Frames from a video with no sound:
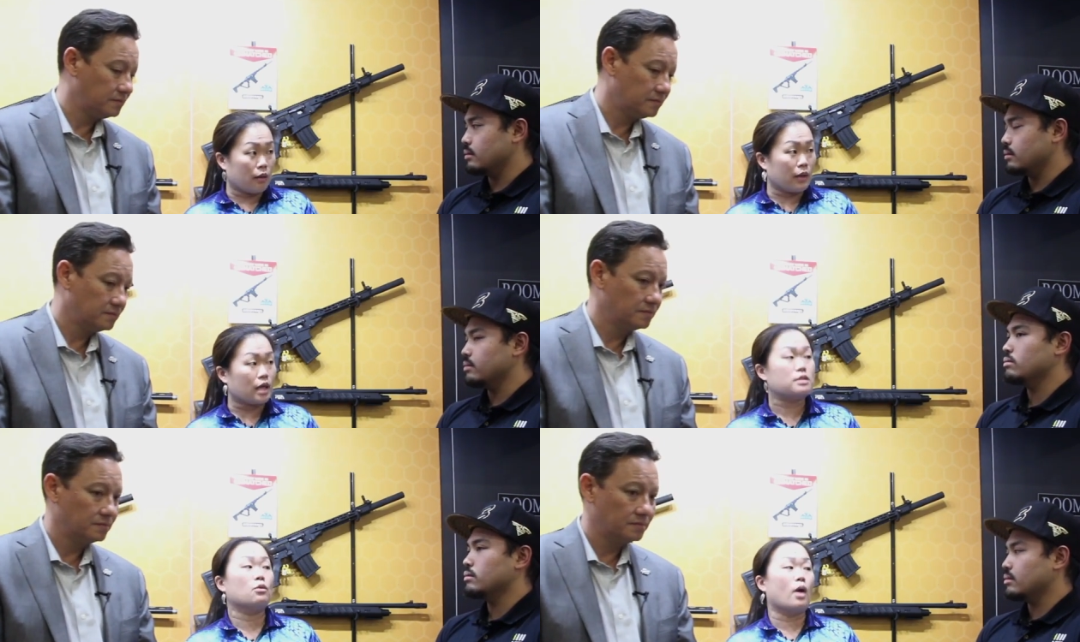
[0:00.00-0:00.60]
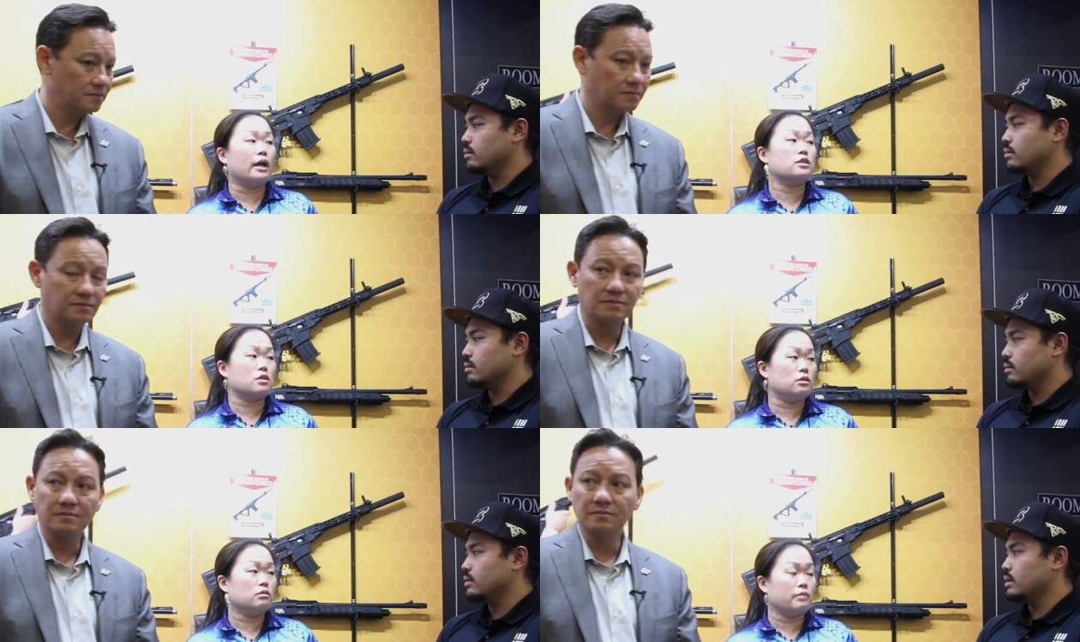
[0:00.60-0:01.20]
Speaker 1: it because he wanted
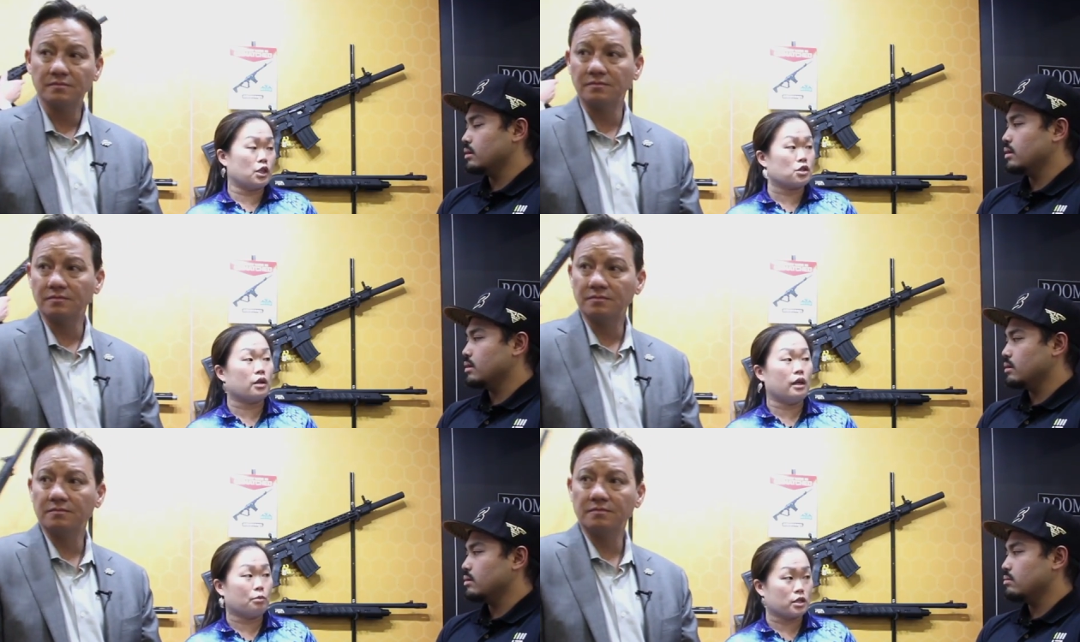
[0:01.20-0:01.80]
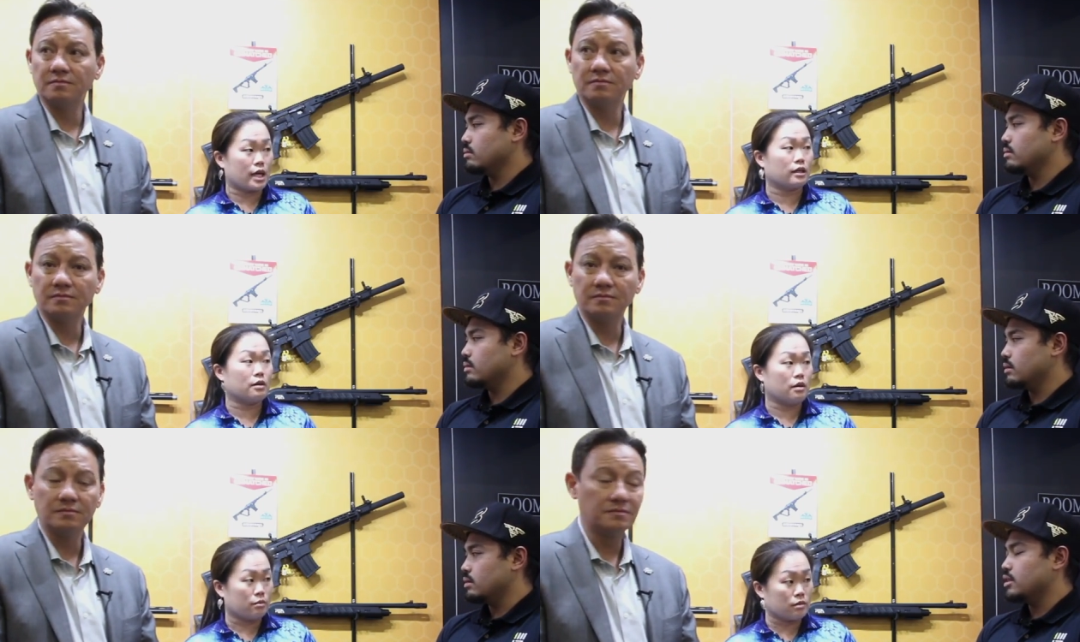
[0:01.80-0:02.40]
to make sure he protected
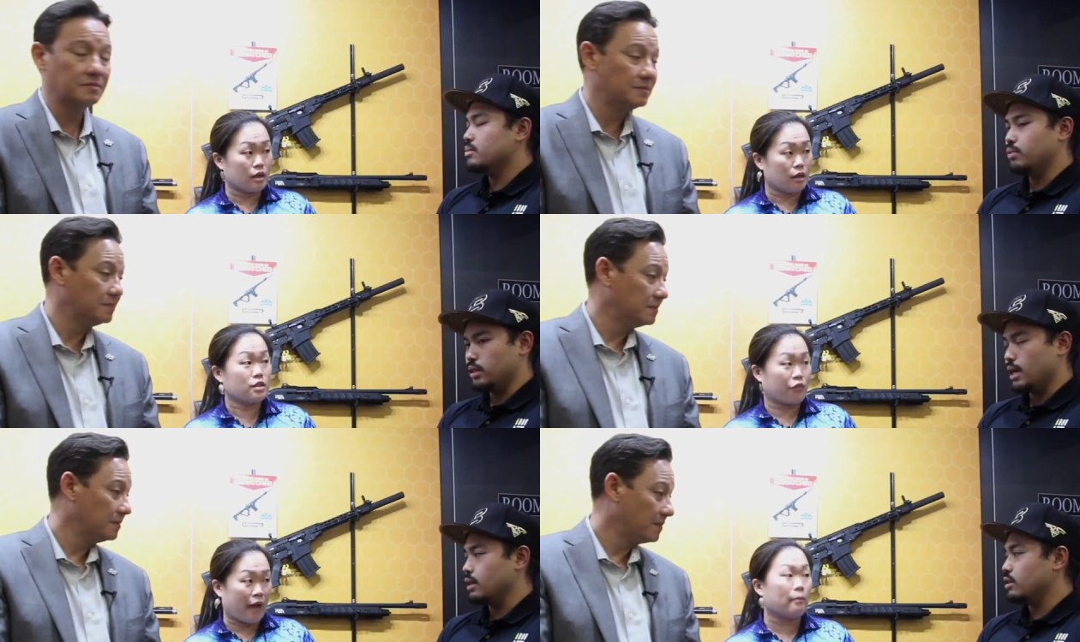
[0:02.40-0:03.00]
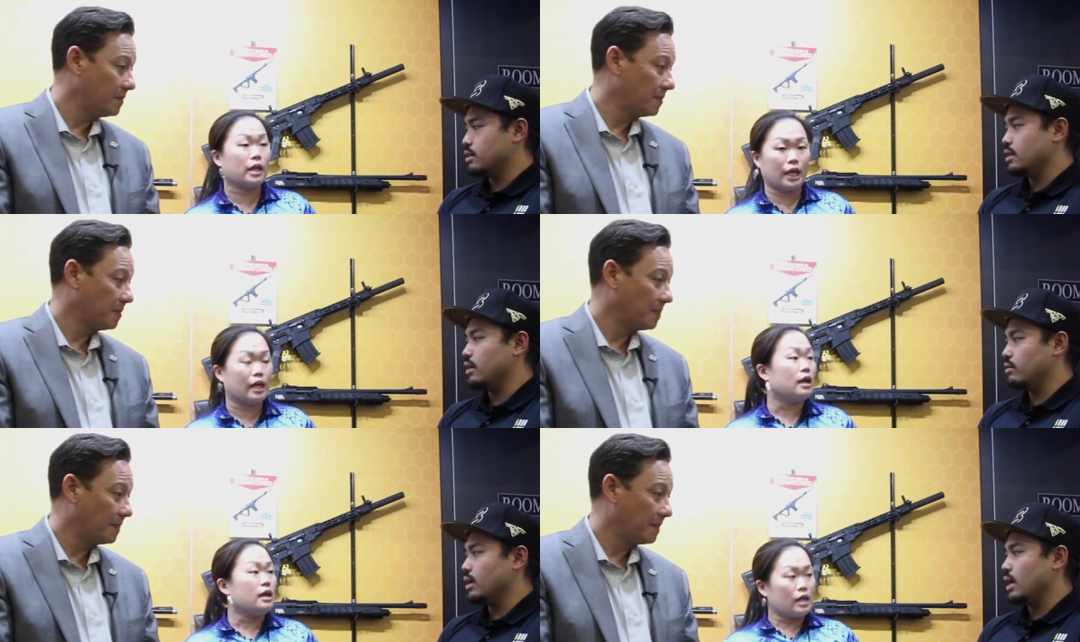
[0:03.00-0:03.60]
him, his family,
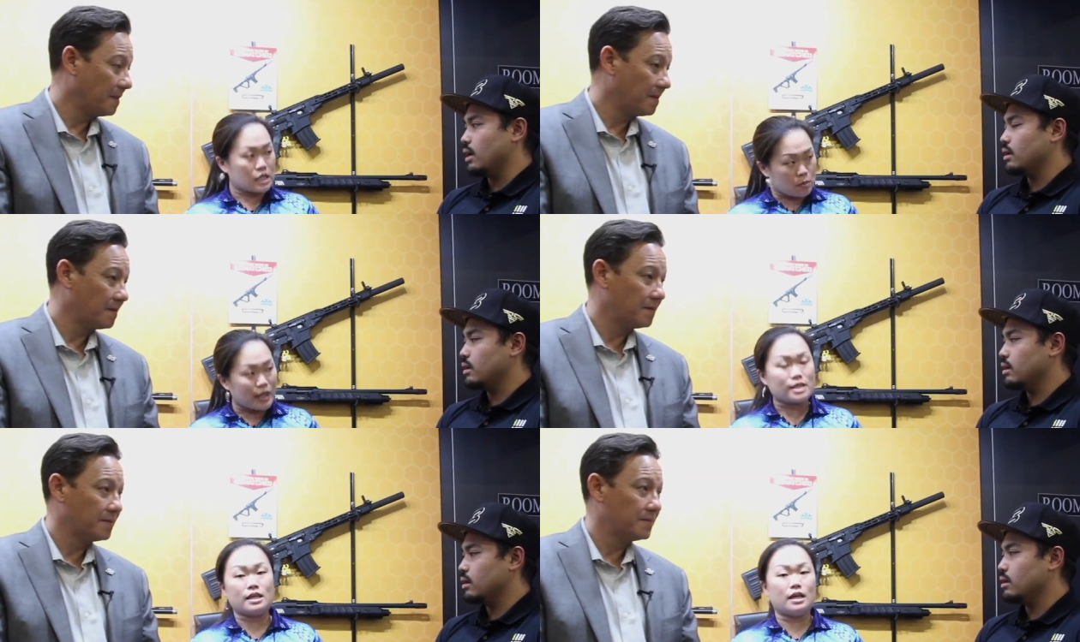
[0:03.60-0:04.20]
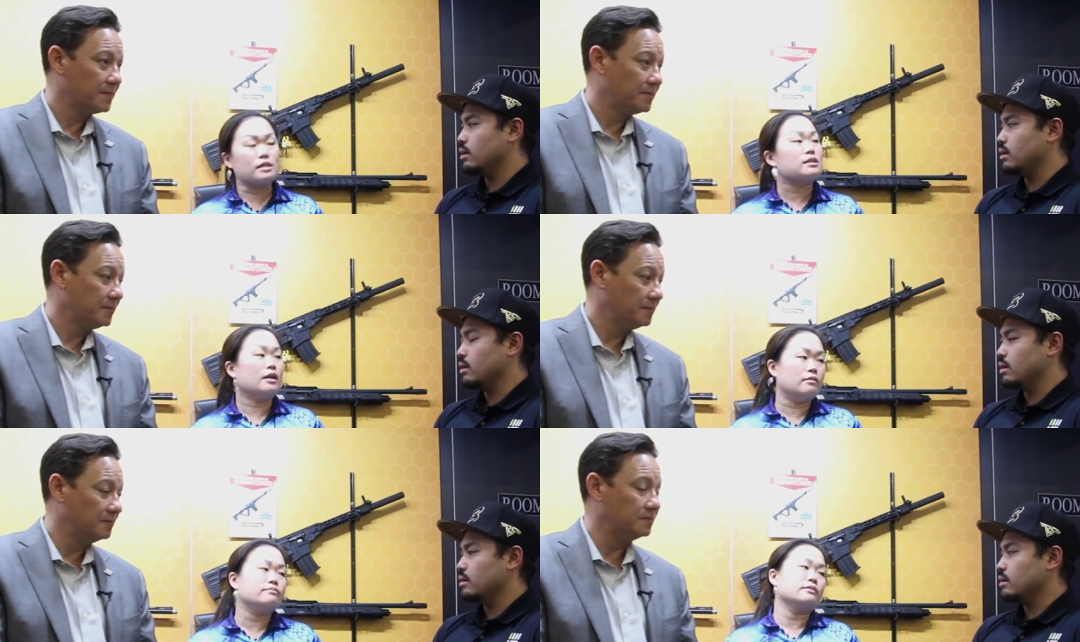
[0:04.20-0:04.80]
his business, and.
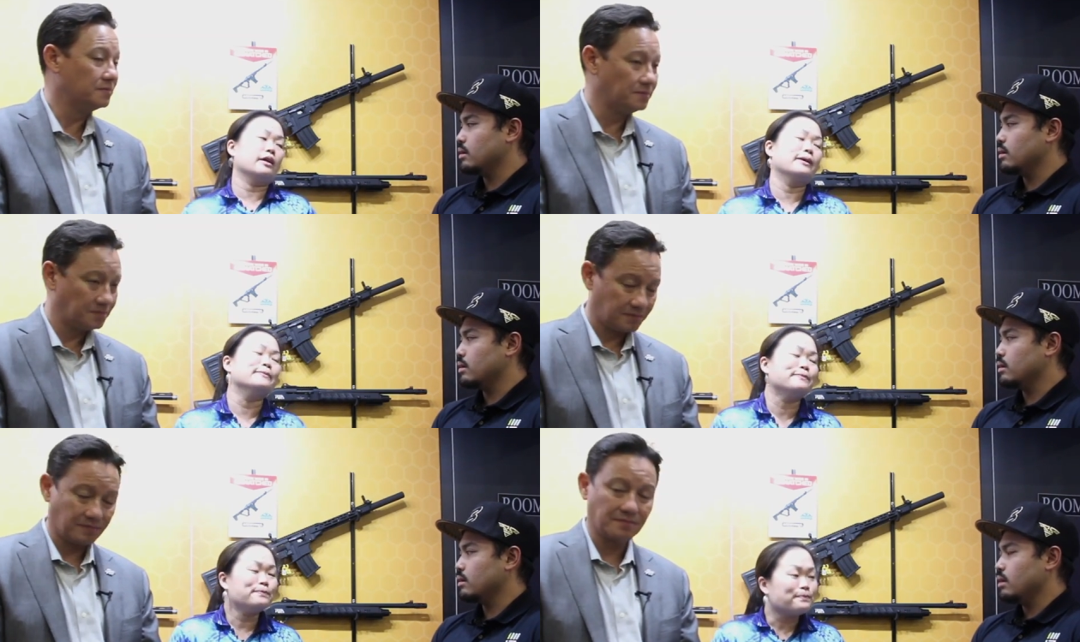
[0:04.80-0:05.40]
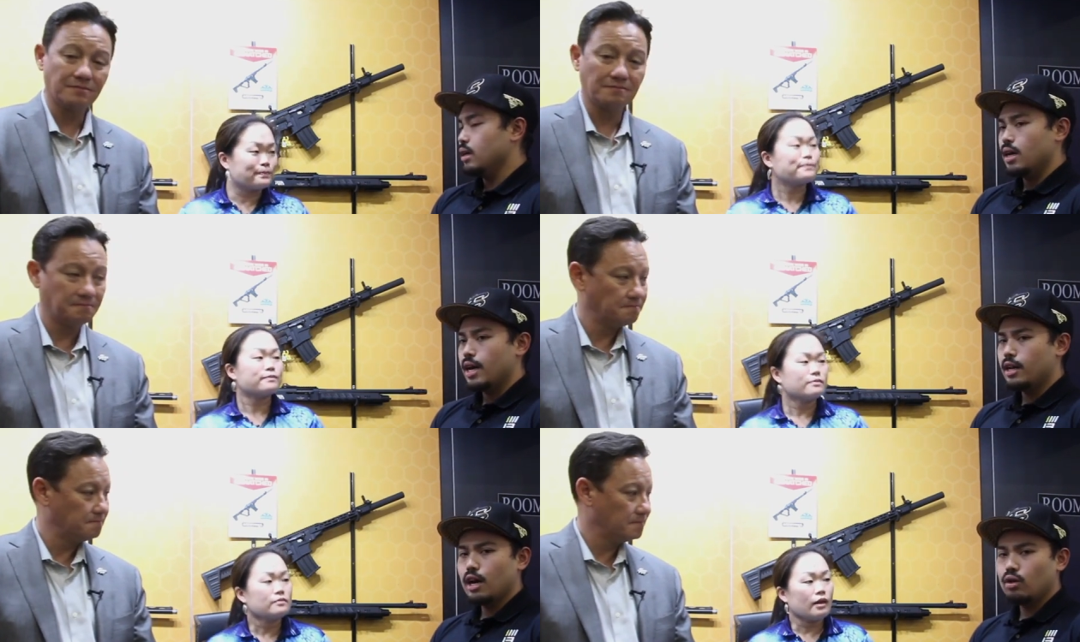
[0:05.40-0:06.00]
Mm.
Speaker 2: And
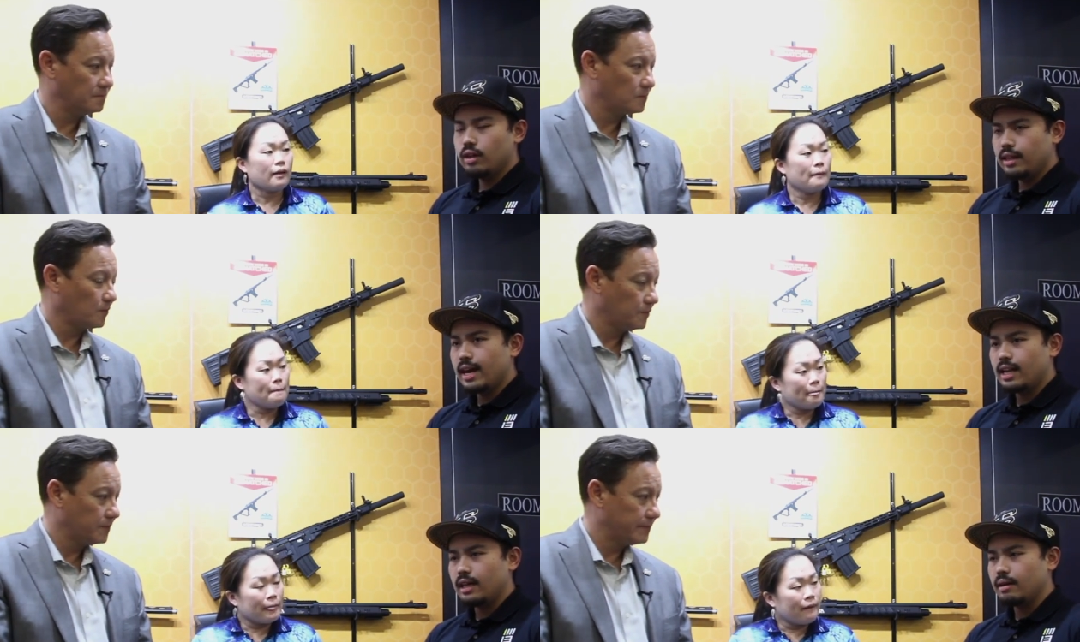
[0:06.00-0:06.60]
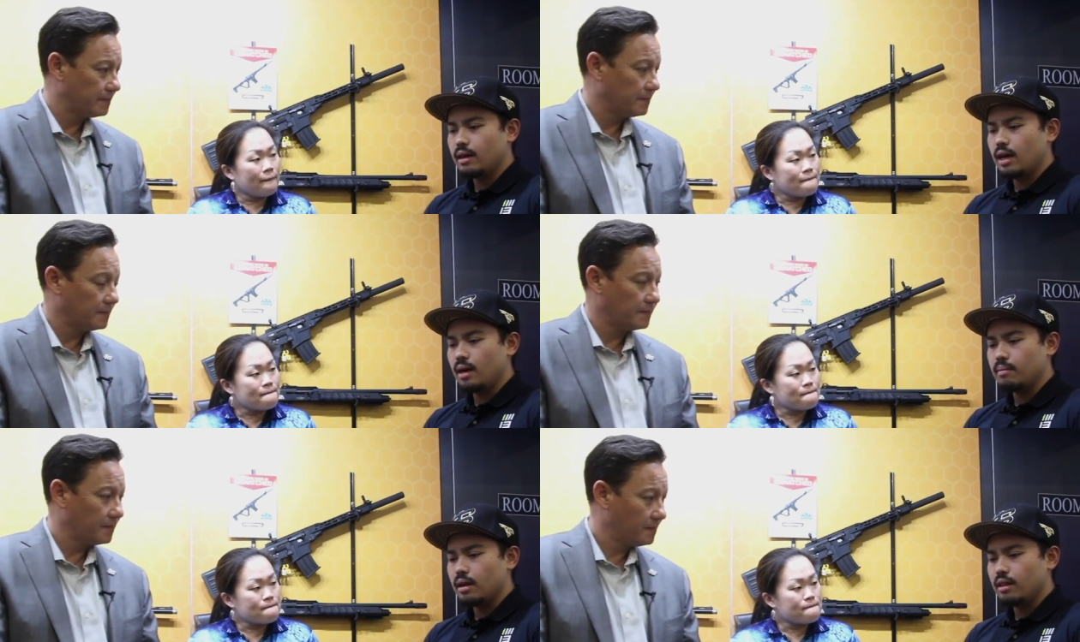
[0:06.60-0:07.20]
not only that, like um,